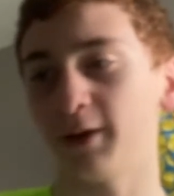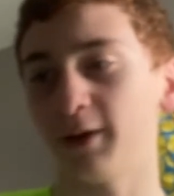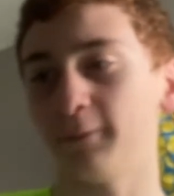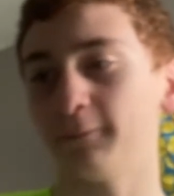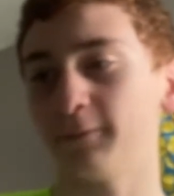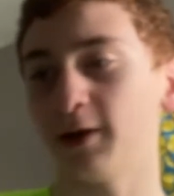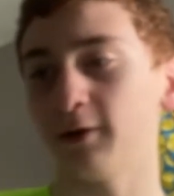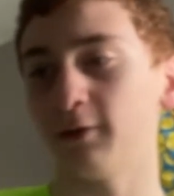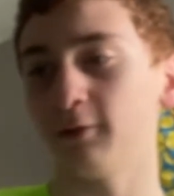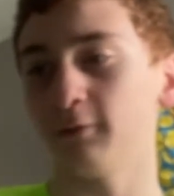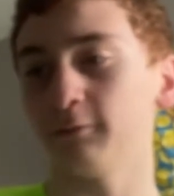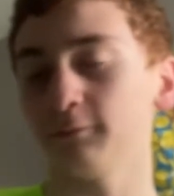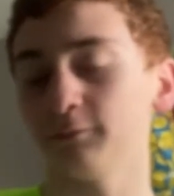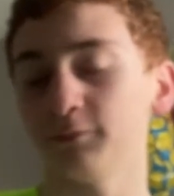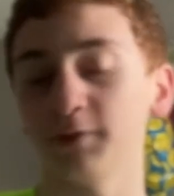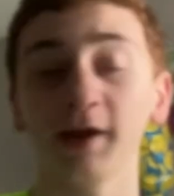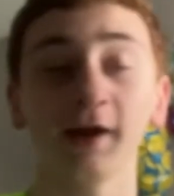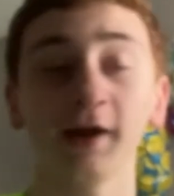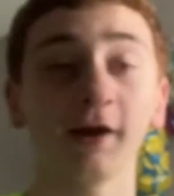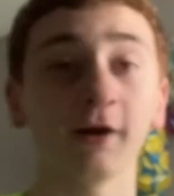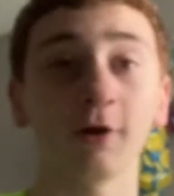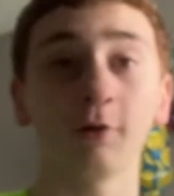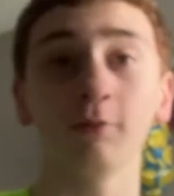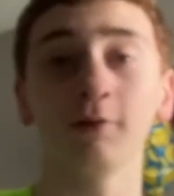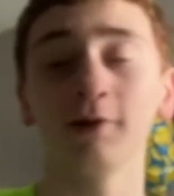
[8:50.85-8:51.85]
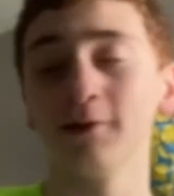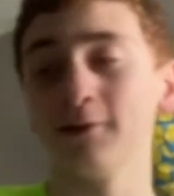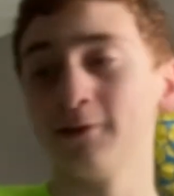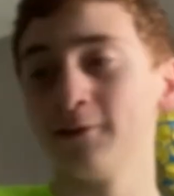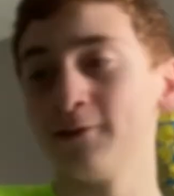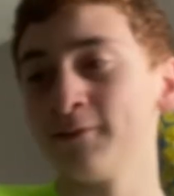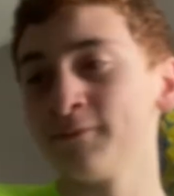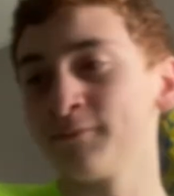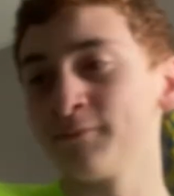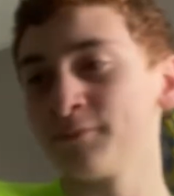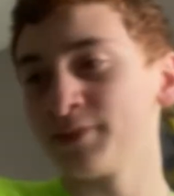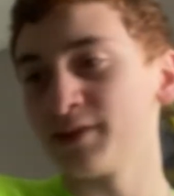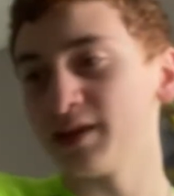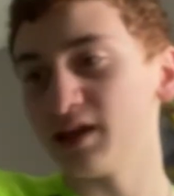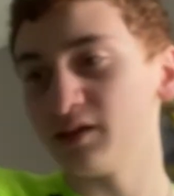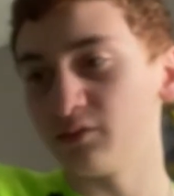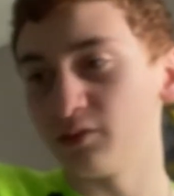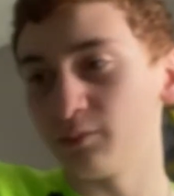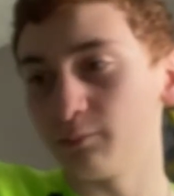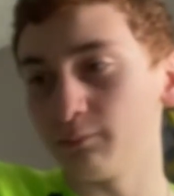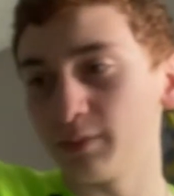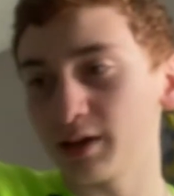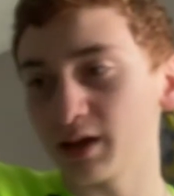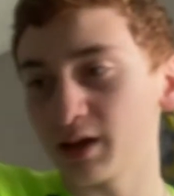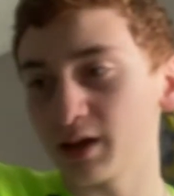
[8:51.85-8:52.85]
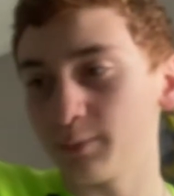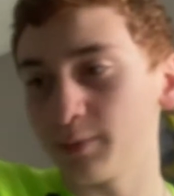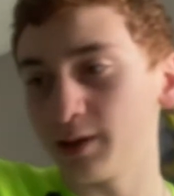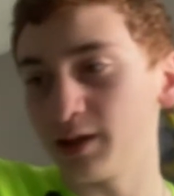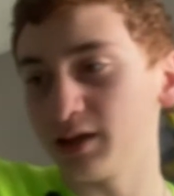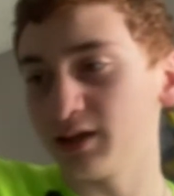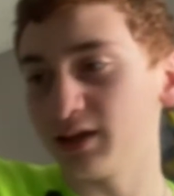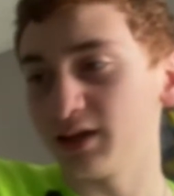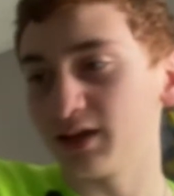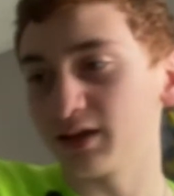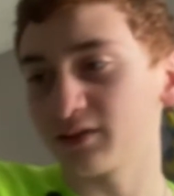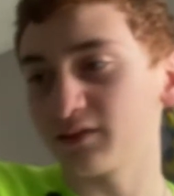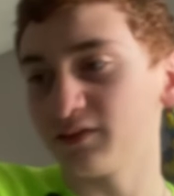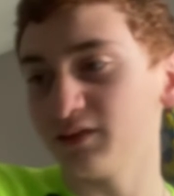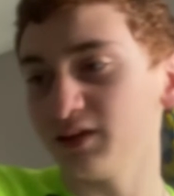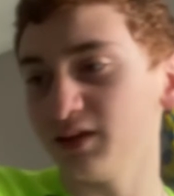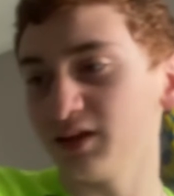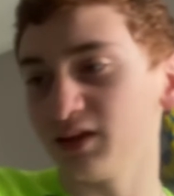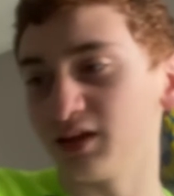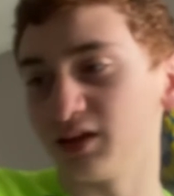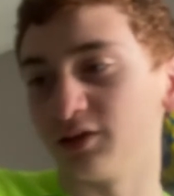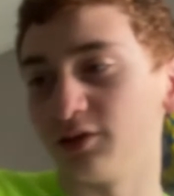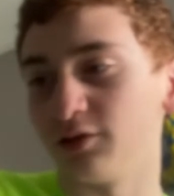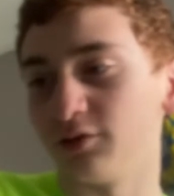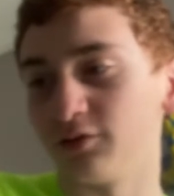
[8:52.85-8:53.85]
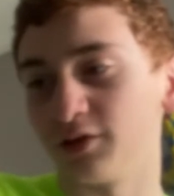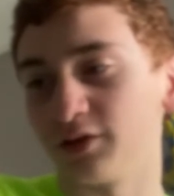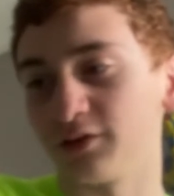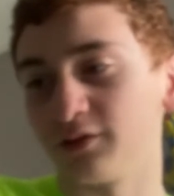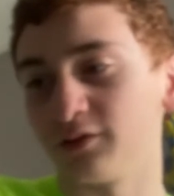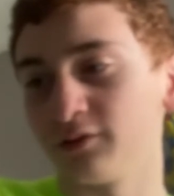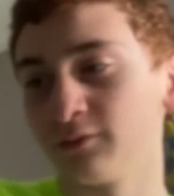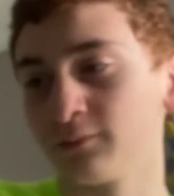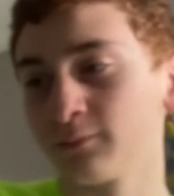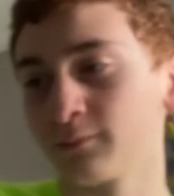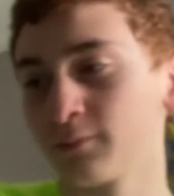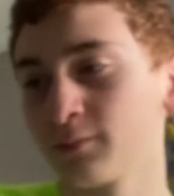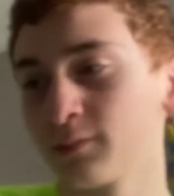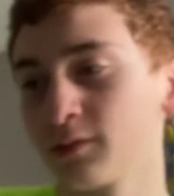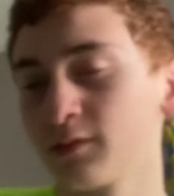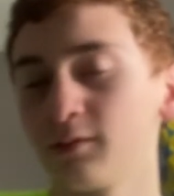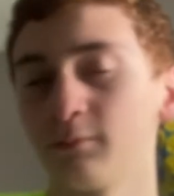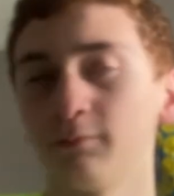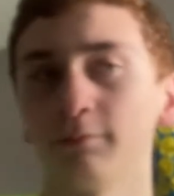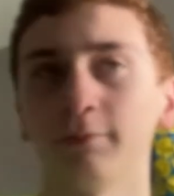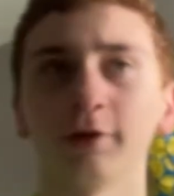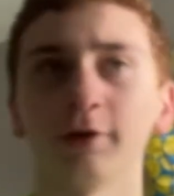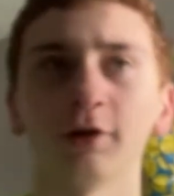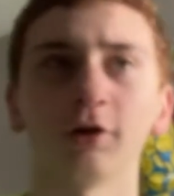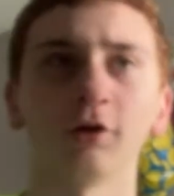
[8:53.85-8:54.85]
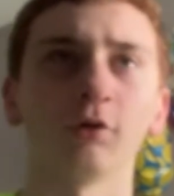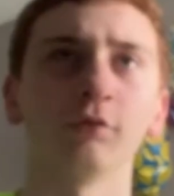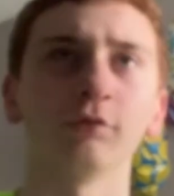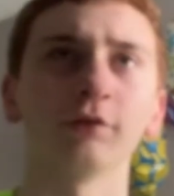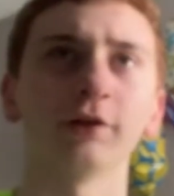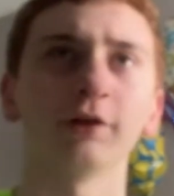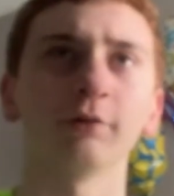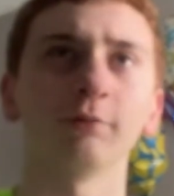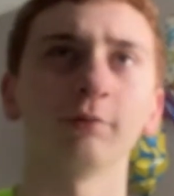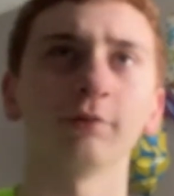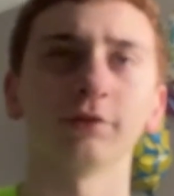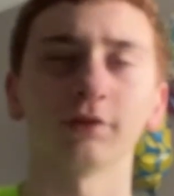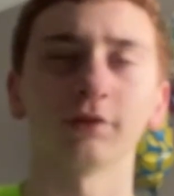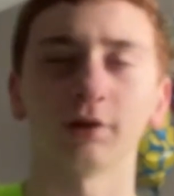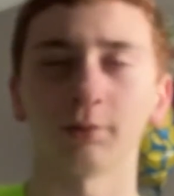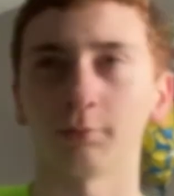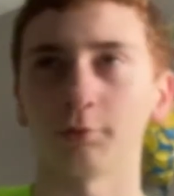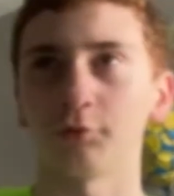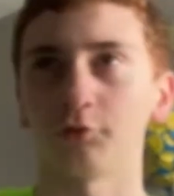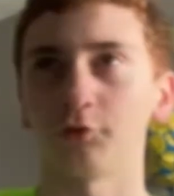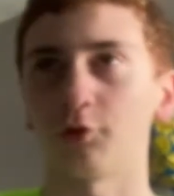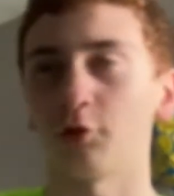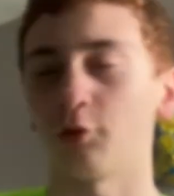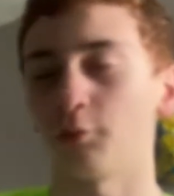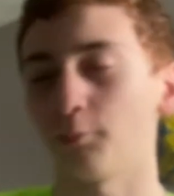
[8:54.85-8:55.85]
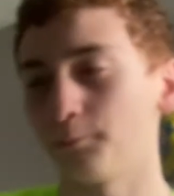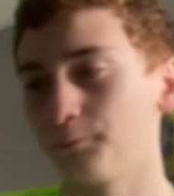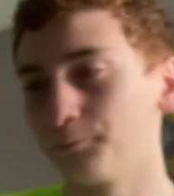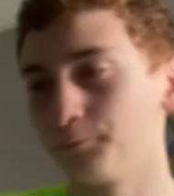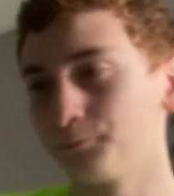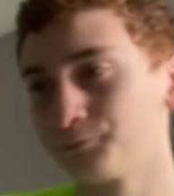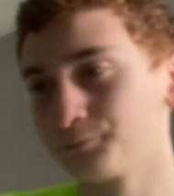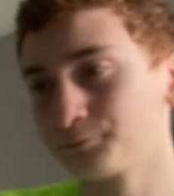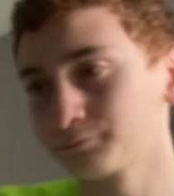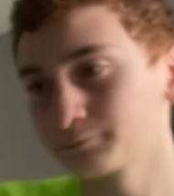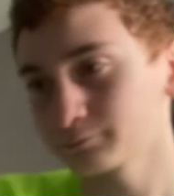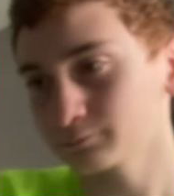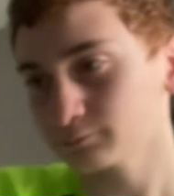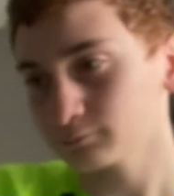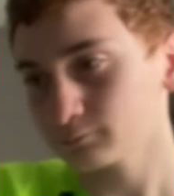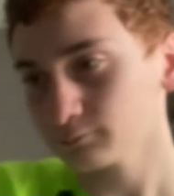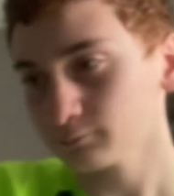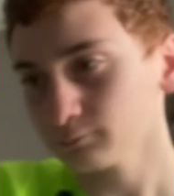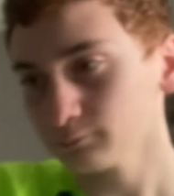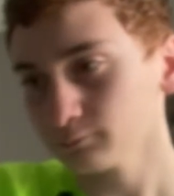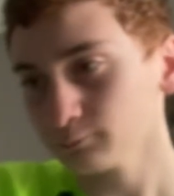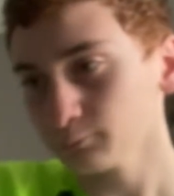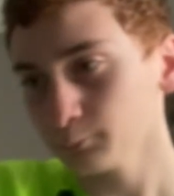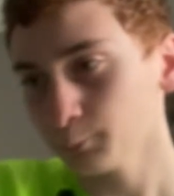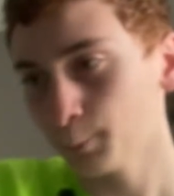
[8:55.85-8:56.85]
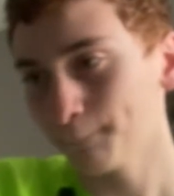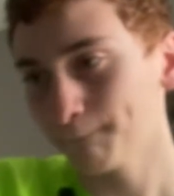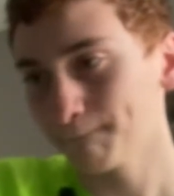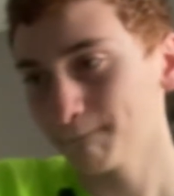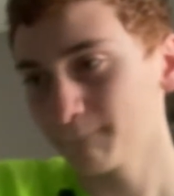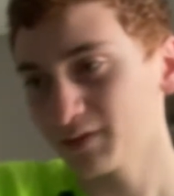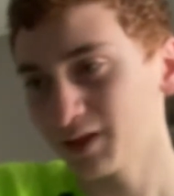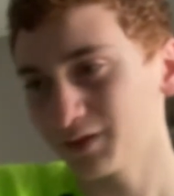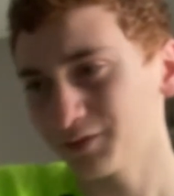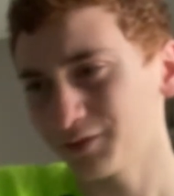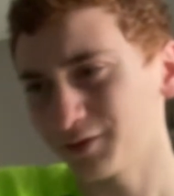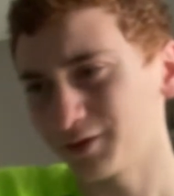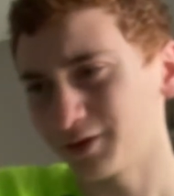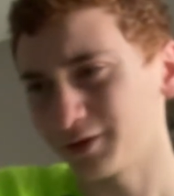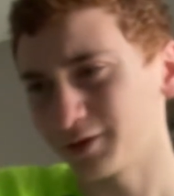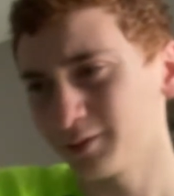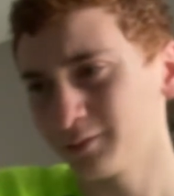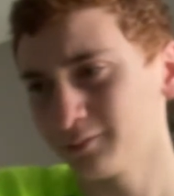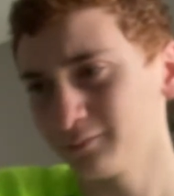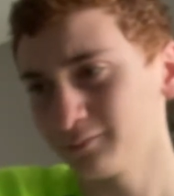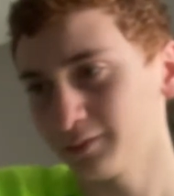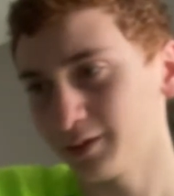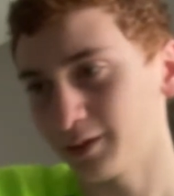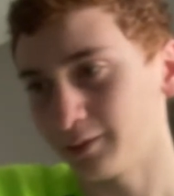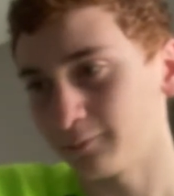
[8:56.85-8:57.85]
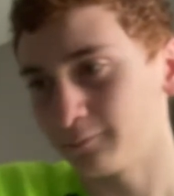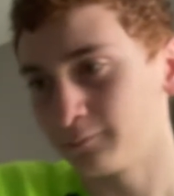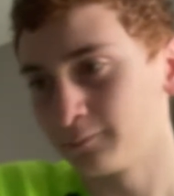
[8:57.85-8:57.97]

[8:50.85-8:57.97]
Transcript: Now, even MegaMan.EXE can use it, but only with Number Soul. I think, yeah.